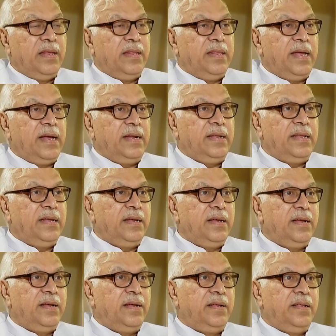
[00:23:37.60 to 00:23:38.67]
that
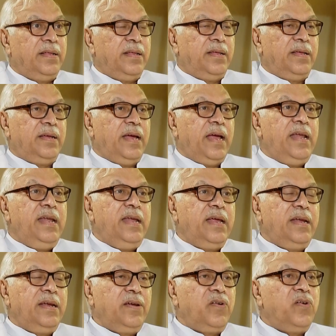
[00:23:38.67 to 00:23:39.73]
the
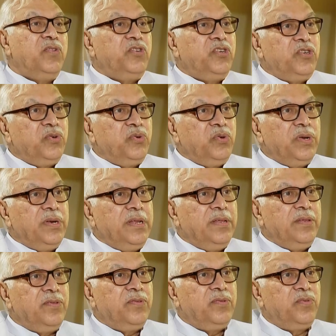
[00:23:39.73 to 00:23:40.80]
Indian constitution
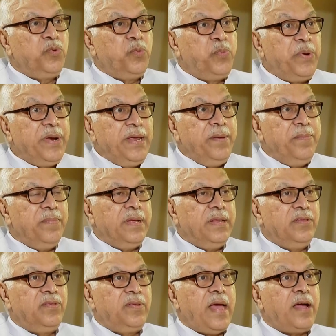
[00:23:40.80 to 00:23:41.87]
is supreme
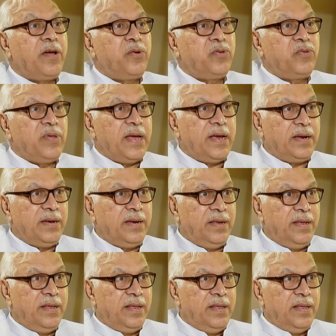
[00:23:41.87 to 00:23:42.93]
and sacrosanct,
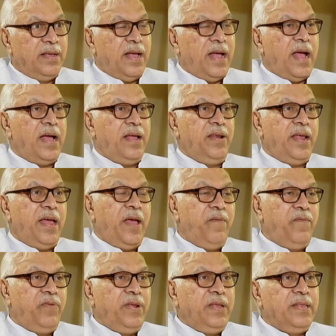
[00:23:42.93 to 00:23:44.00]
and
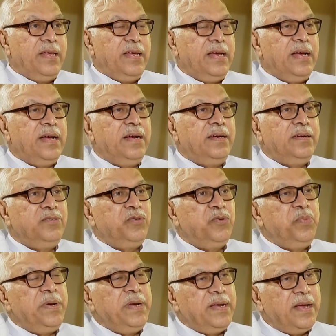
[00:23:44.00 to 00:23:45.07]
everything
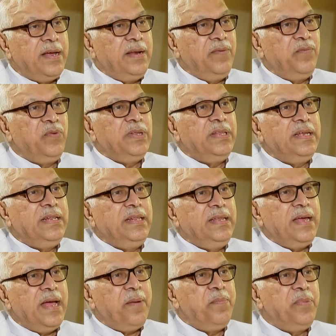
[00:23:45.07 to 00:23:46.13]
should be done within
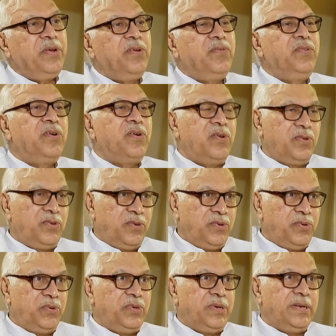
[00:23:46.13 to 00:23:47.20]
the ambit of the
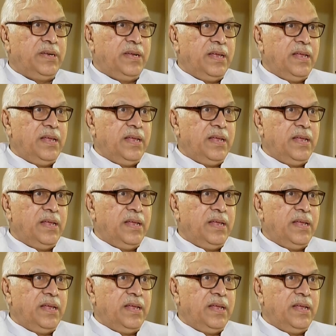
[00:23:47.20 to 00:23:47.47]
constitution.